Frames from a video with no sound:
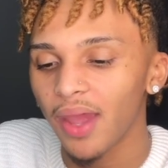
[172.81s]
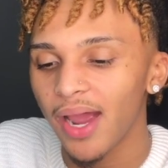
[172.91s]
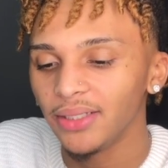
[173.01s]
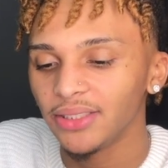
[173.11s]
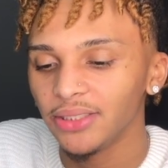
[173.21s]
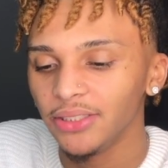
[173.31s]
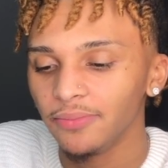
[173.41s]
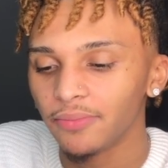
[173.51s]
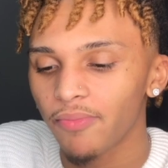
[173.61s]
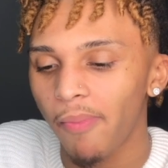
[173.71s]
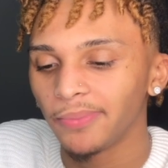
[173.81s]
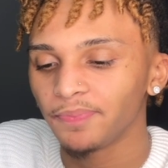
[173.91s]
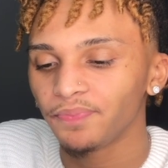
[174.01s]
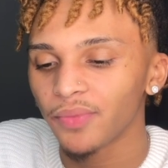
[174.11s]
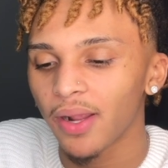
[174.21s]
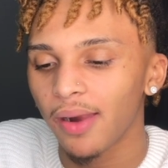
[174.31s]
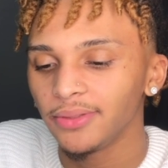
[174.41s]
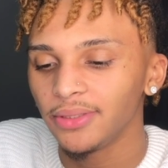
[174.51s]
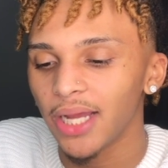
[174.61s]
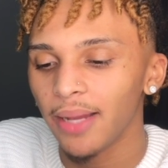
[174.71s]
Honestly,
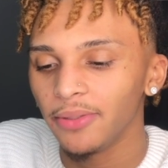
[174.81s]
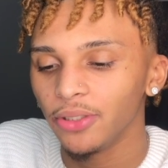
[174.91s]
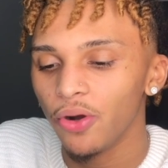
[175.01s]
I've been